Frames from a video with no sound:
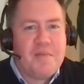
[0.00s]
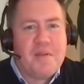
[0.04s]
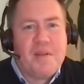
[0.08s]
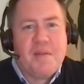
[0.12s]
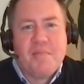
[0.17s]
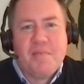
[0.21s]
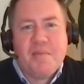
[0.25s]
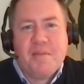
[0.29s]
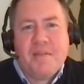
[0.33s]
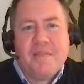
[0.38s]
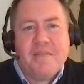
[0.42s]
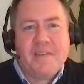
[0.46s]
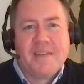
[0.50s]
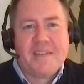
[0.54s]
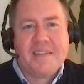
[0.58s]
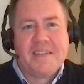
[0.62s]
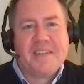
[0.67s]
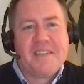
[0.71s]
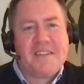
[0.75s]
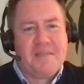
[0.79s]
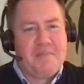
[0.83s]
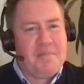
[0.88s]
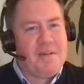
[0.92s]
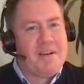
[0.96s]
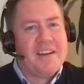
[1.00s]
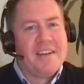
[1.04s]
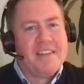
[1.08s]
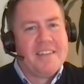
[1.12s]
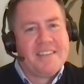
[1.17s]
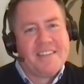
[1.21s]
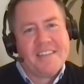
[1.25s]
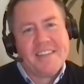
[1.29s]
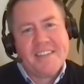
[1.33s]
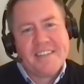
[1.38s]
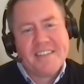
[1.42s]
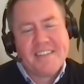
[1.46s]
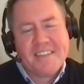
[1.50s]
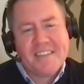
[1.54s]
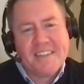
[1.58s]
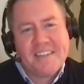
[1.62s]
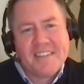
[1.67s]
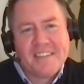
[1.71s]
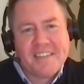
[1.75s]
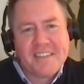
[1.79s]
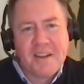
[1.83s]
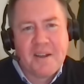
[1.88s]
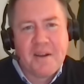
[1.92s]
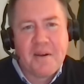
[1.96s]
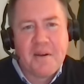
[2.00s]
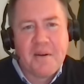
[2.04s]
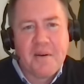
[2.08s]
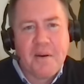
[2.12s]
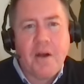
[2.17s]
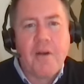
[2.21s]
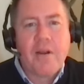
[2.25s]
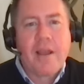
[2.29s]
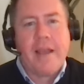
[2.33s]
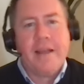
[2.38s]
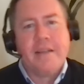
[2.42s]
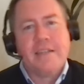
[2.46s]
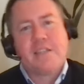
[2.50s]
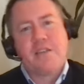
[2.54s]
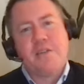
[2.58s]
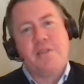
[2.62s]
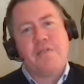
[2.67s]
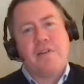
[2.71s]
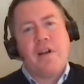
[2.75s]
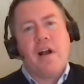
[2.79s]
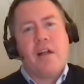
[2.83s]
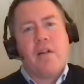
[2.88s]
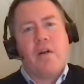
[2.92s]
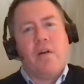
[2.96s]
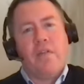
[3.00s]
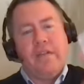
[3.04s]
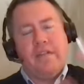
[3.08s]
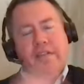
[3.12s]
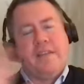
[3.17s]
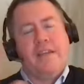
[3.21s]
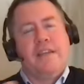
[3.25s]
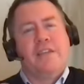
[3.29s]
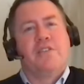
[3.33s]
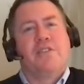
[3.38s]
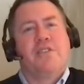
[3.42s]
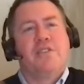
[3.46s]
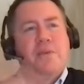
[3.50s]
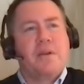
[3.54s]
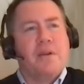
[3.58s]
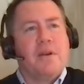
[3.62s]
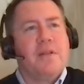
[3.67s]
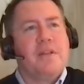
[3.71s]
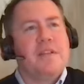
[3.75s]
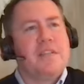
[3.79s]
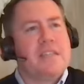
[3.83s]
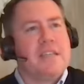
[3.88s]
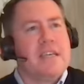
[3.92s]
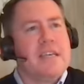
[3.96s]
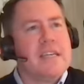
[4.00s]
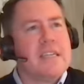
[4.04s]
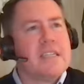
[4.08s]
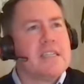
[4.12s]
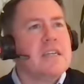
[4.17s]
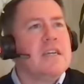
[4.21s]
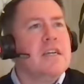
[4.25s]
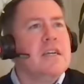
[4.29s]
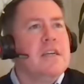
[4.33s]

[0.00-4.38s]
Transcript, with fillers: people have experienced this so okay so you've got all these things you're doing all these things